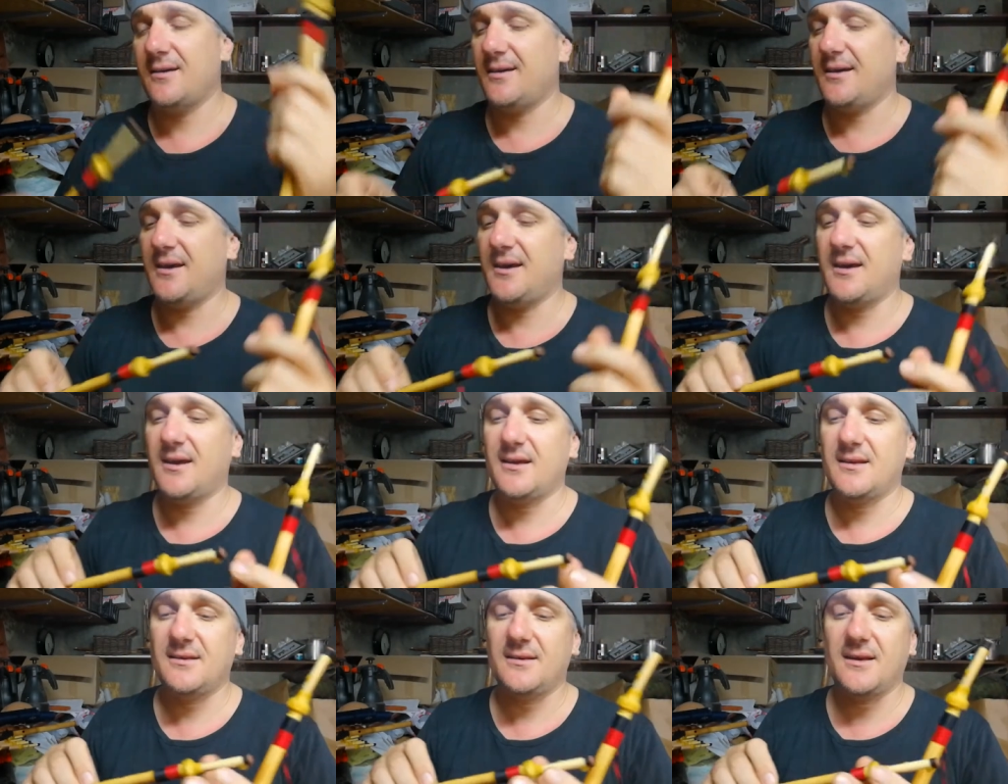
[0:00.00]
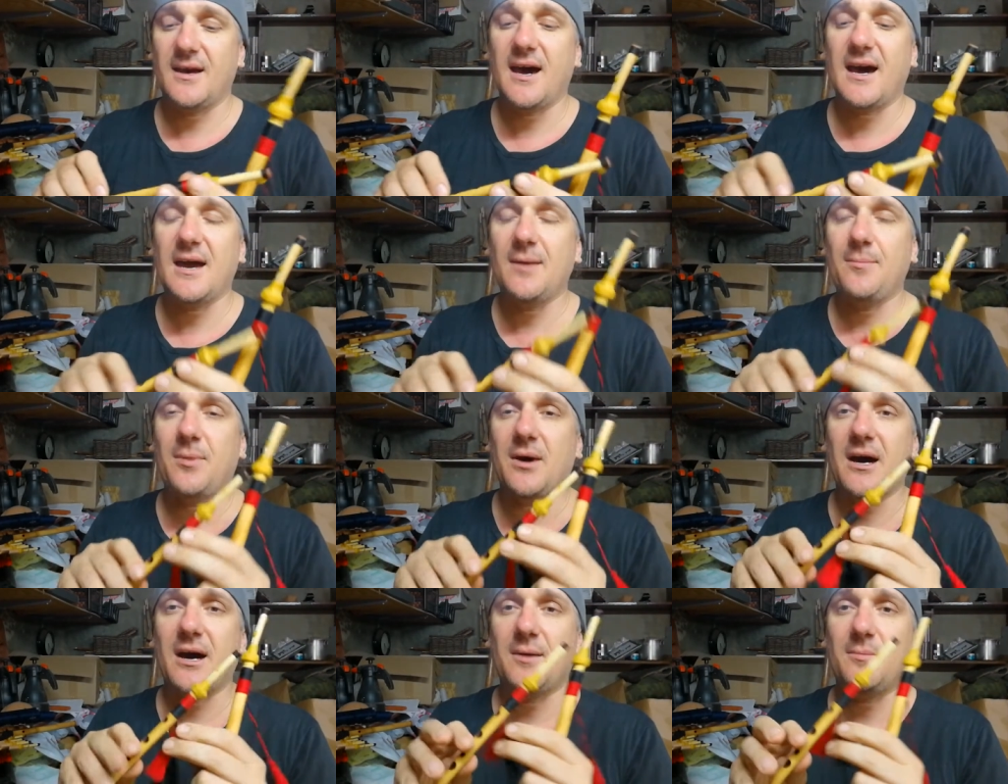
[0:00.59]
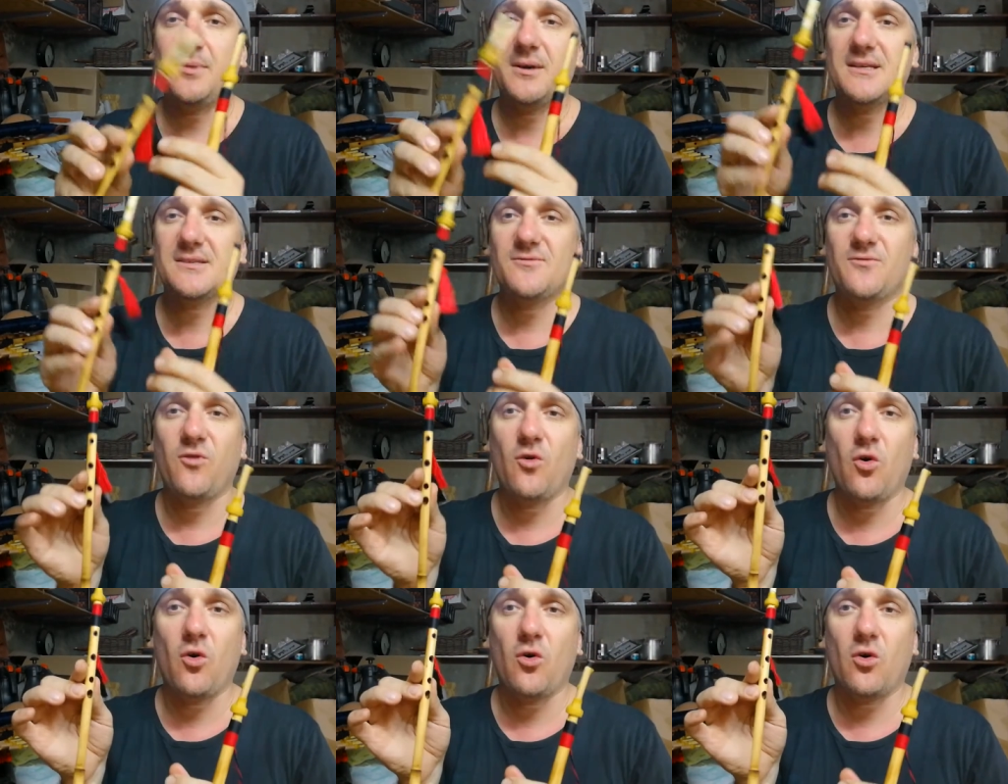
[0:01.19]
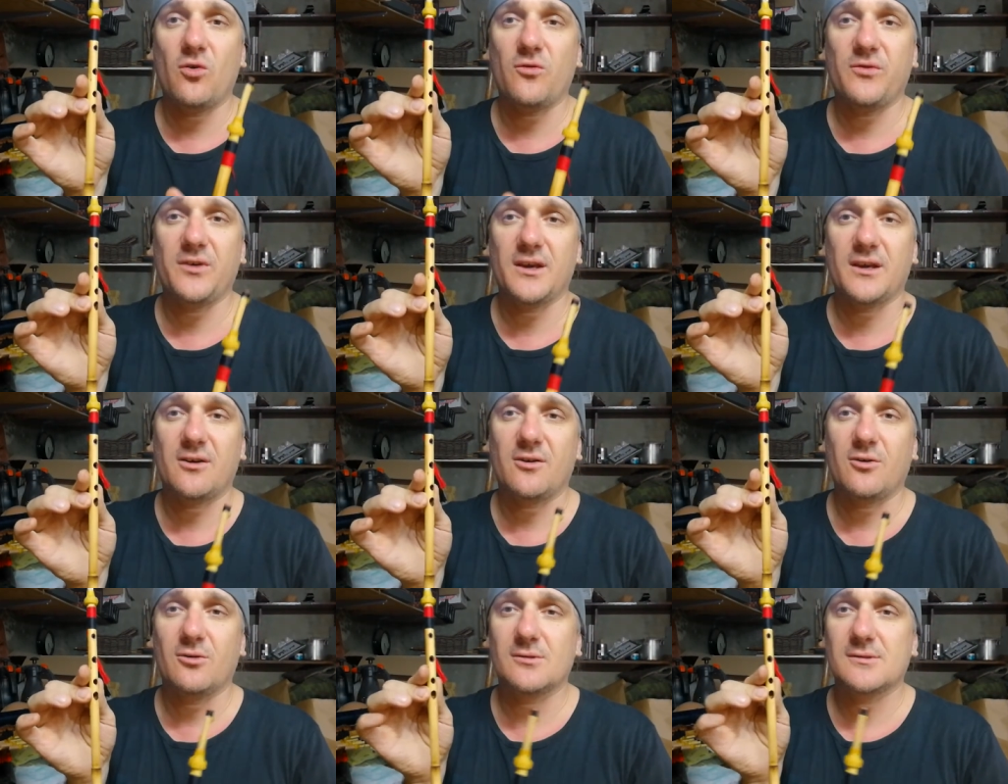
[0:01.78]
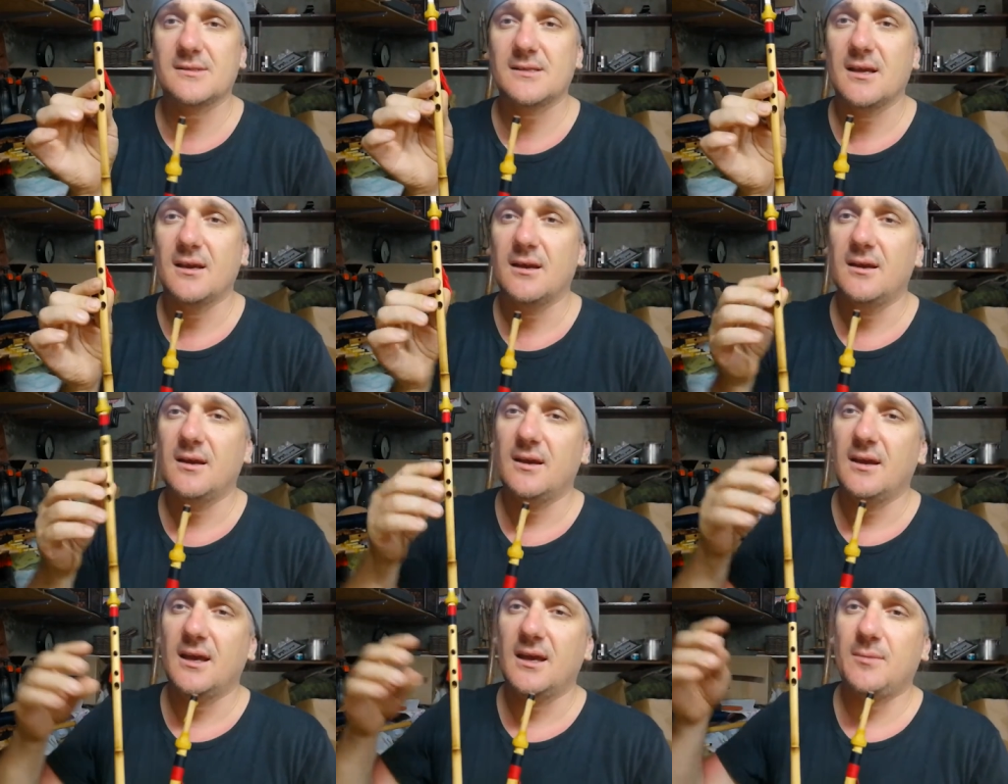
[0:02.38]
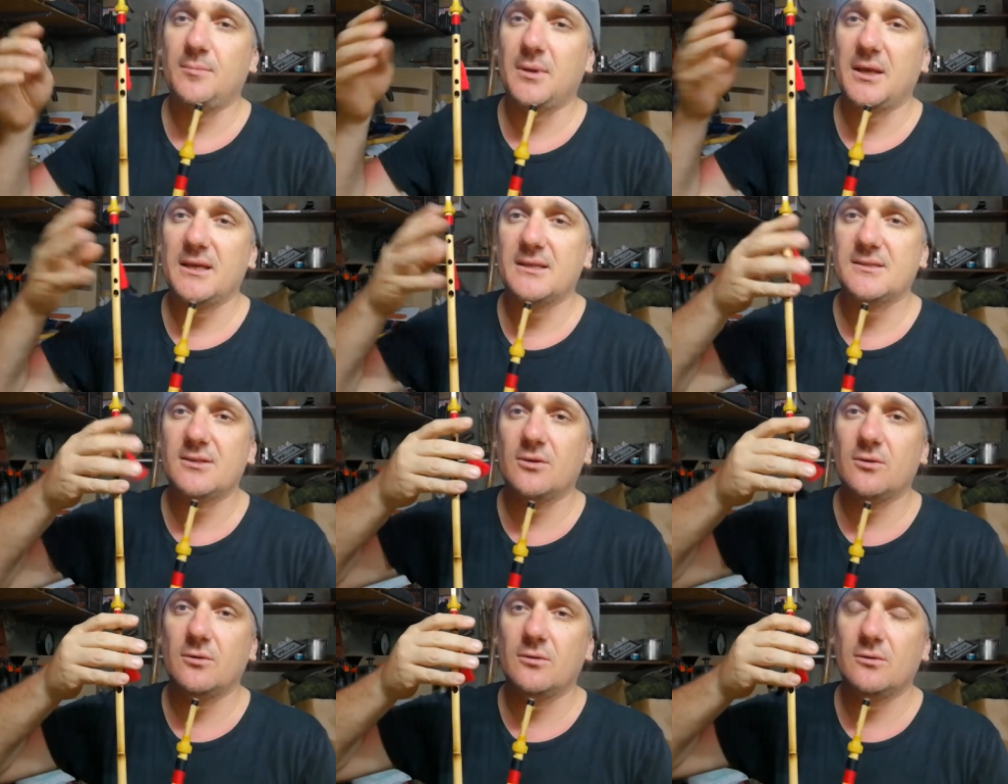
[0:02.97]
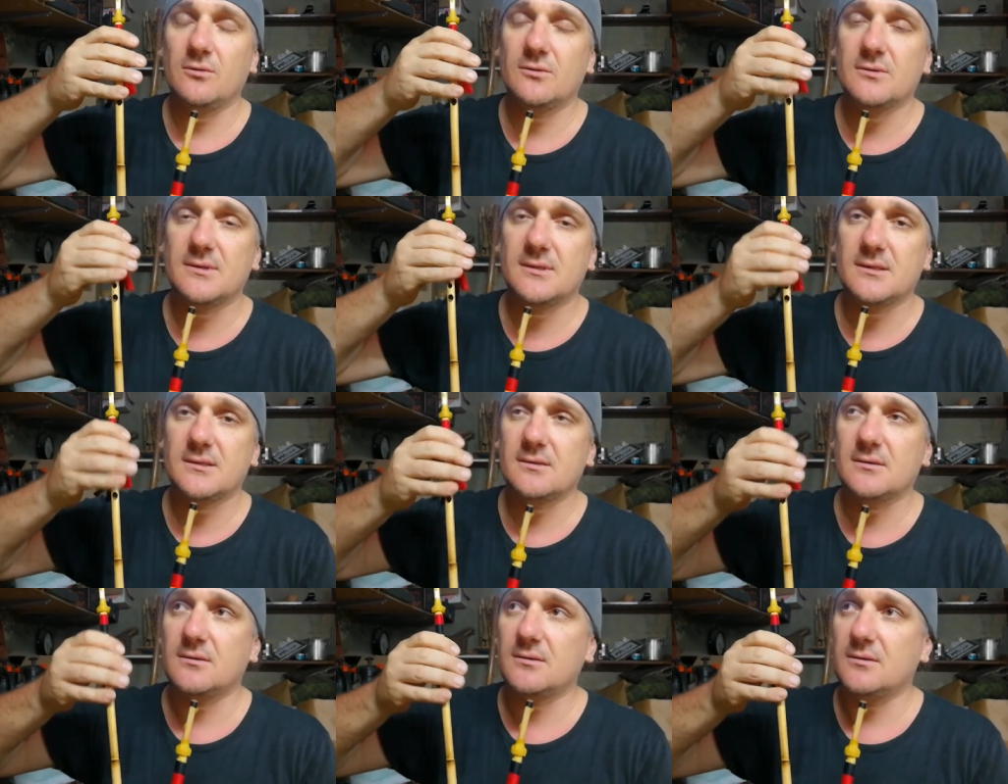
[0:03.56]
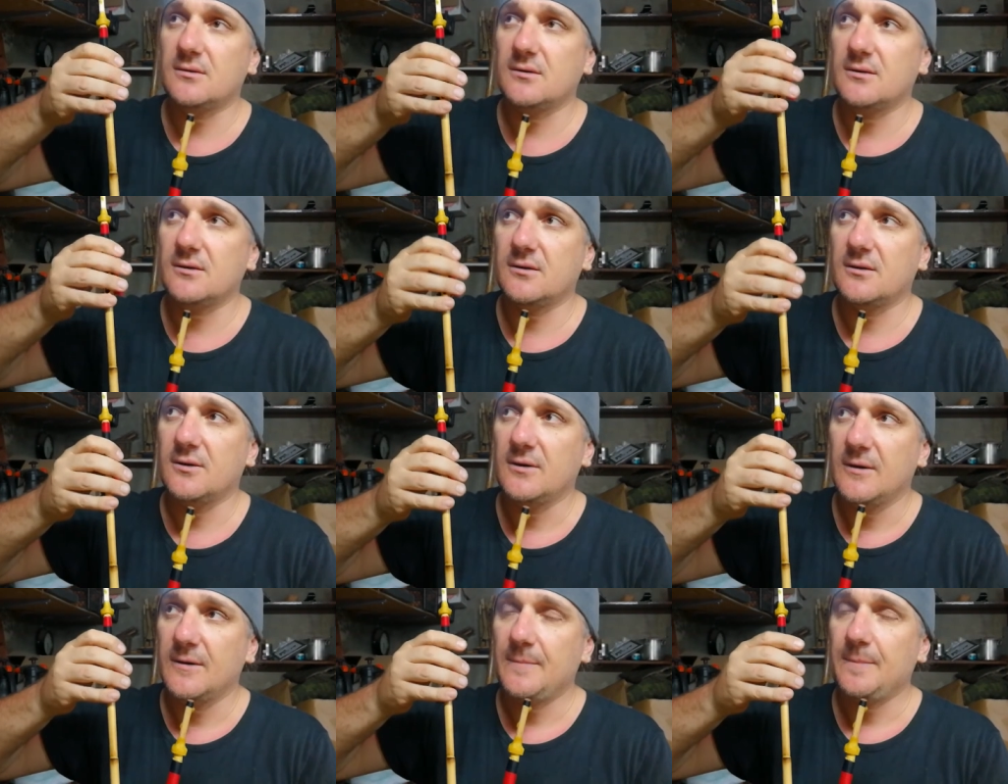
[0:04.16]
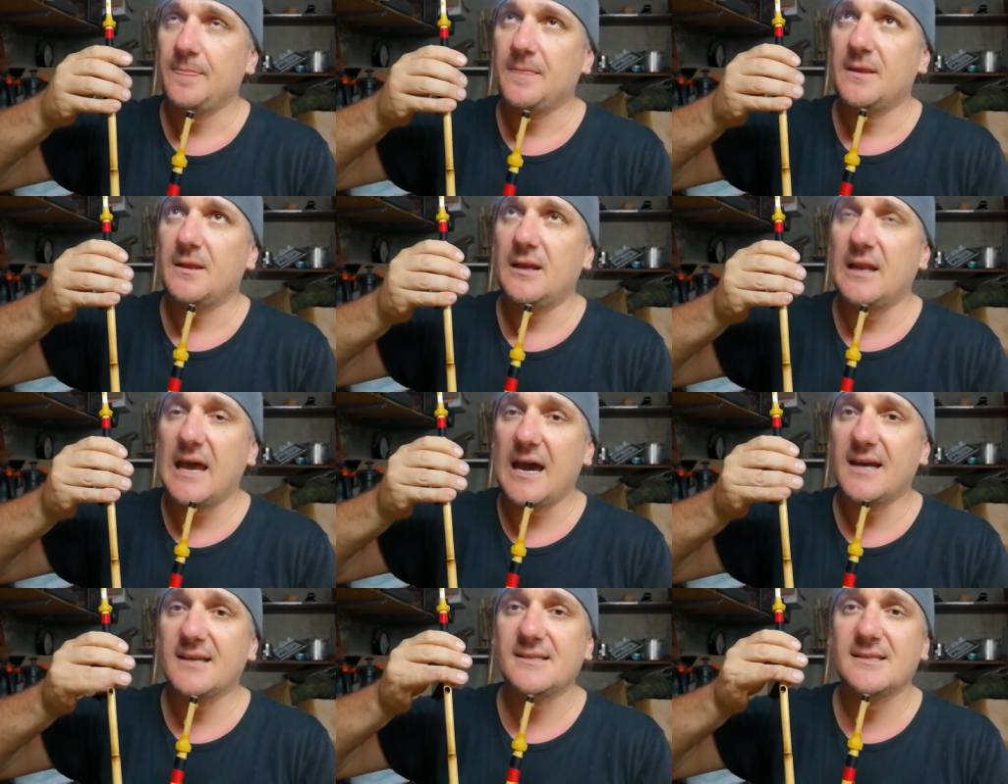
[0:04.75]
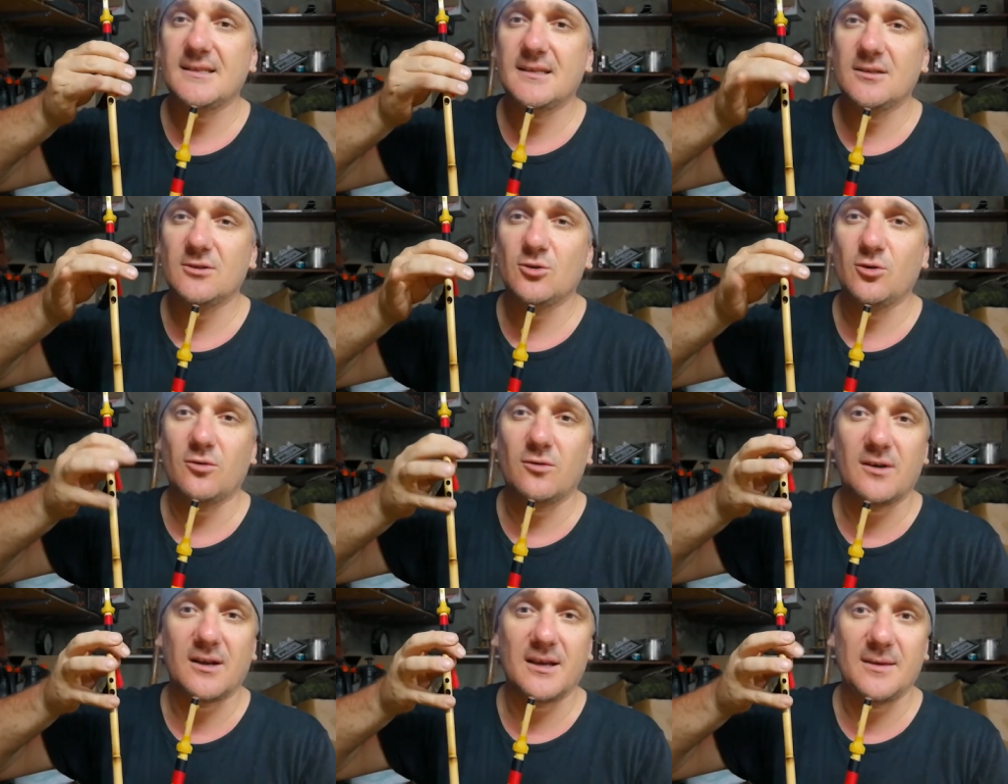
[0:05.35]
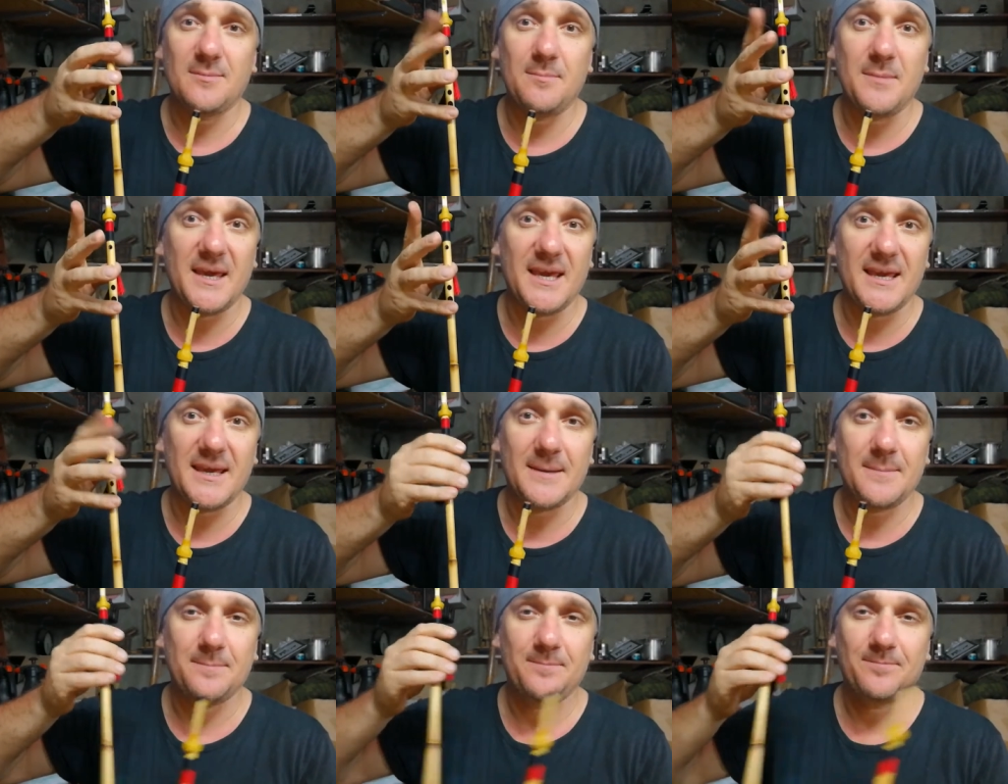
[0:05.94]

And high pipe has four finger holes and plays notes uh, La, Si, Do, Re, Mi.